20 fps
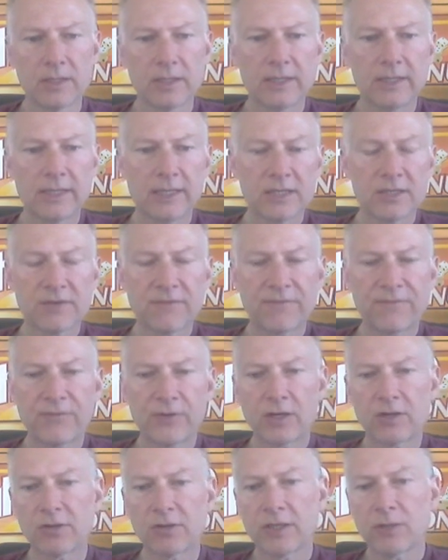and it has a
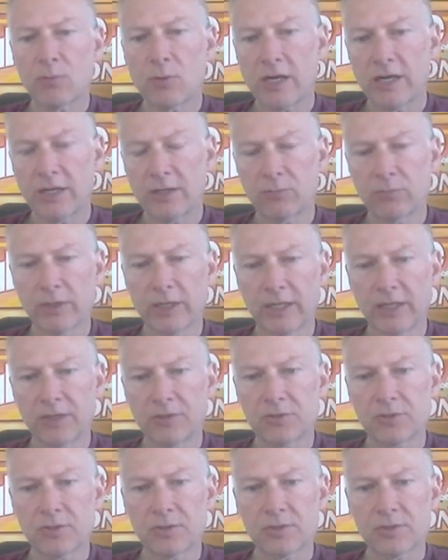fairly wide range,